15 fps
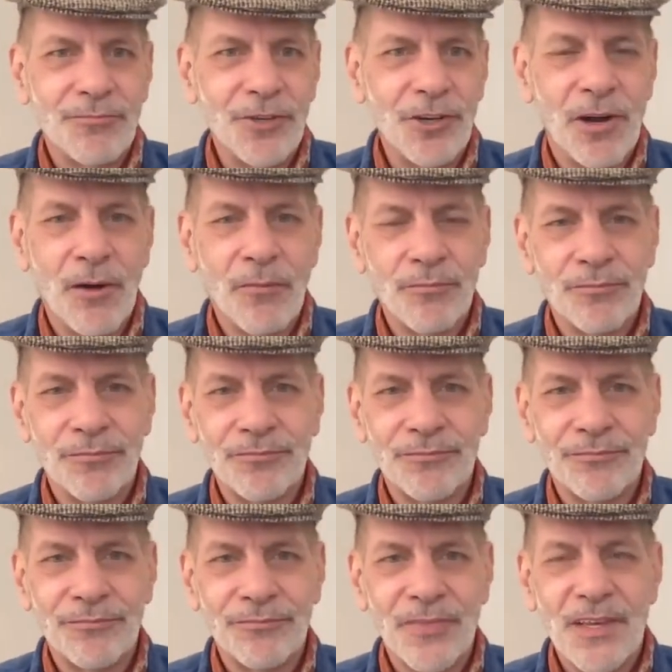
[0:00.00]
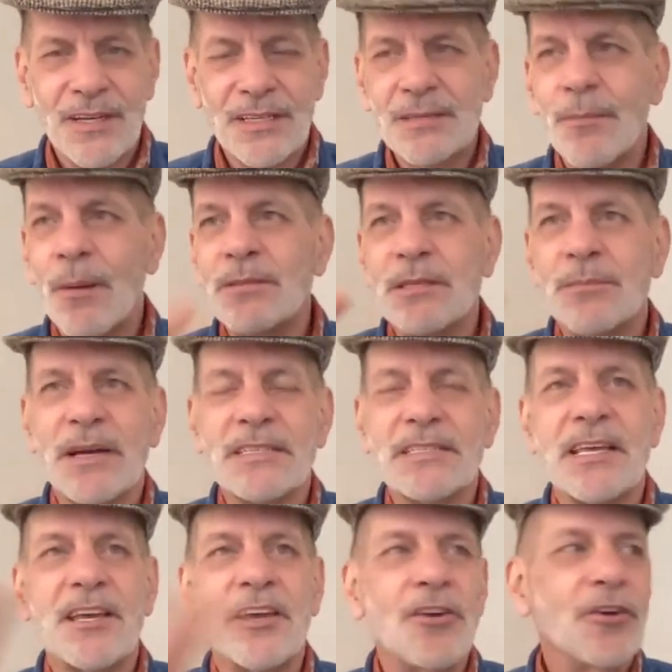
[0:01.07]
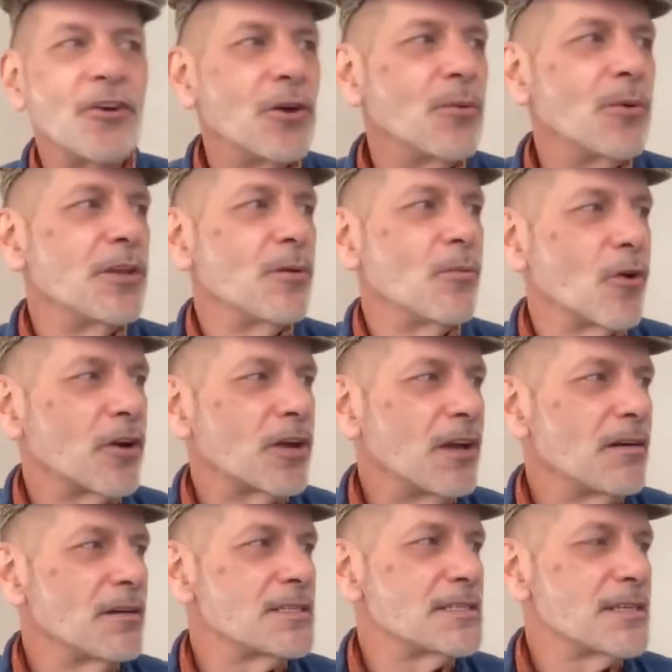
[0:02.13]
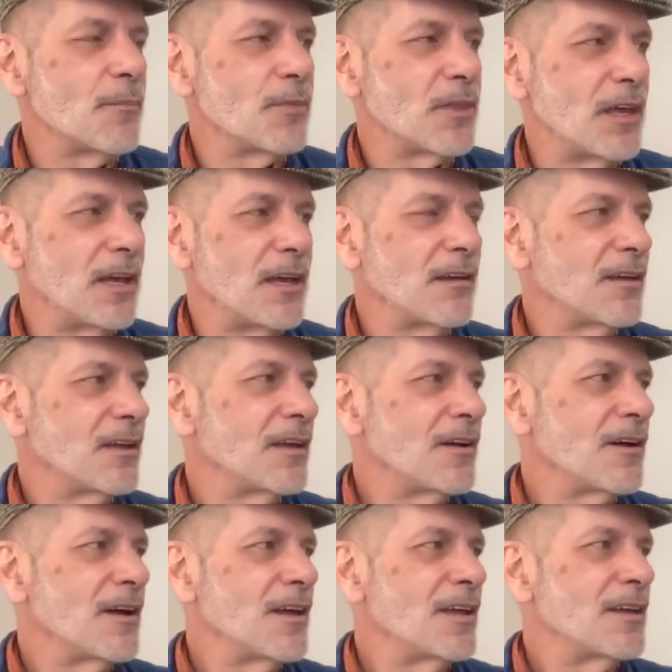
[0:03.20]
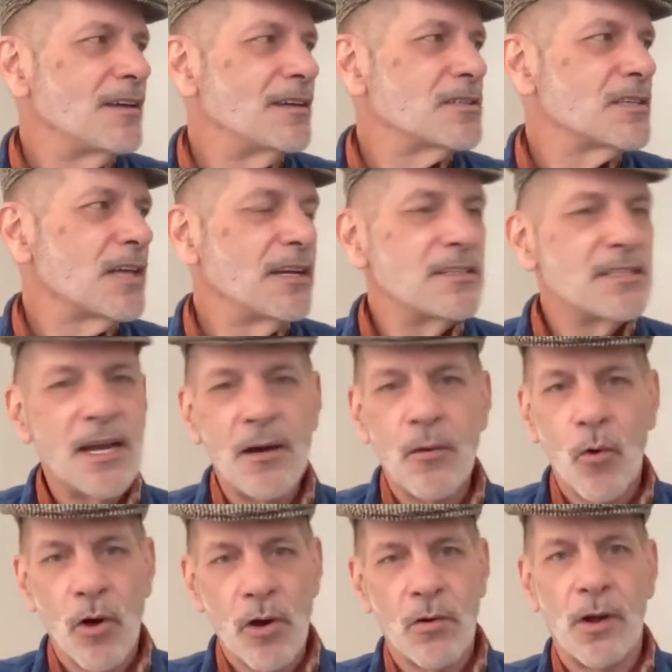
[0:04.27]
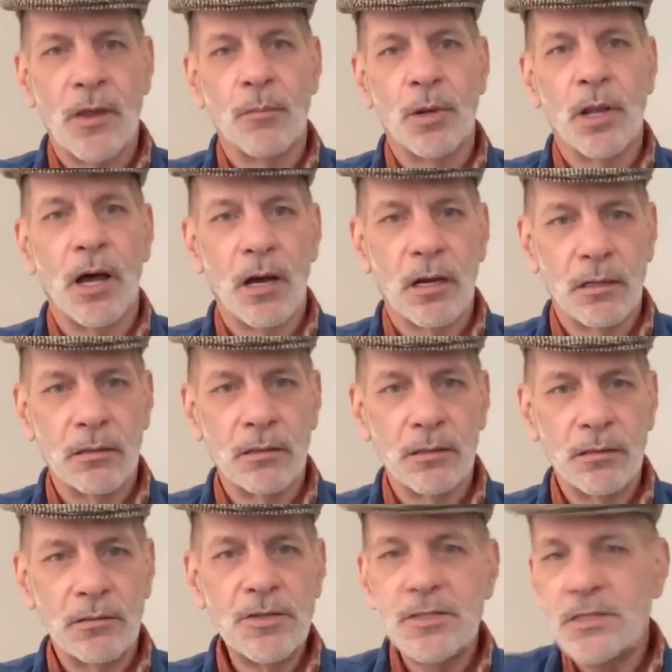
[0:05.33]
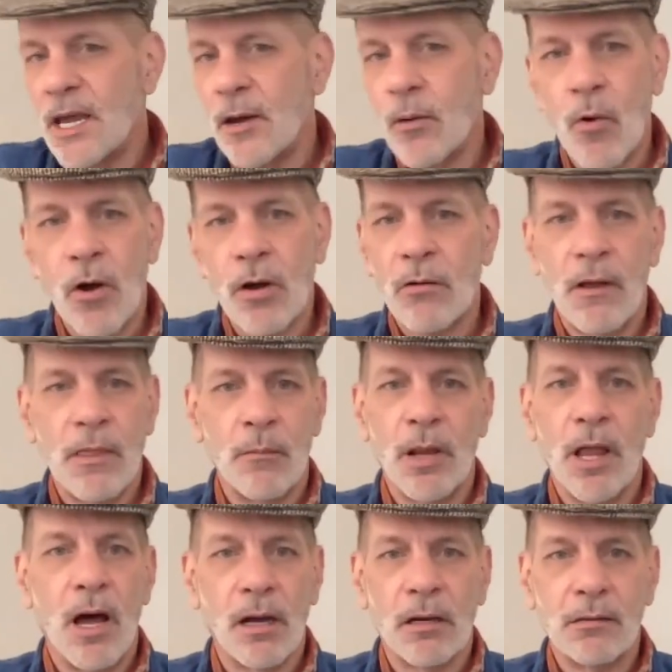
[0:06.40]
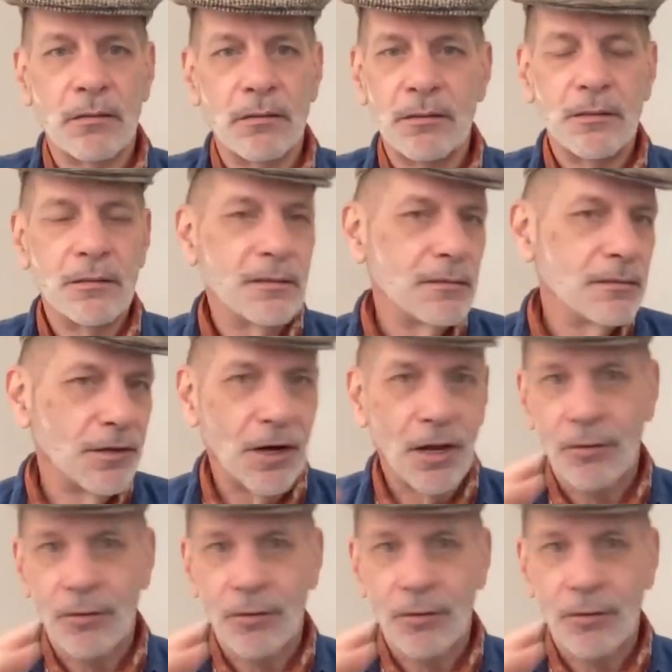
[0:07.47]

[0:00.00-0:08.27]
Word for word: you know, sometimes the best thing you could do when you're working on something is like take a walk around the block. Just take a walk around the block. You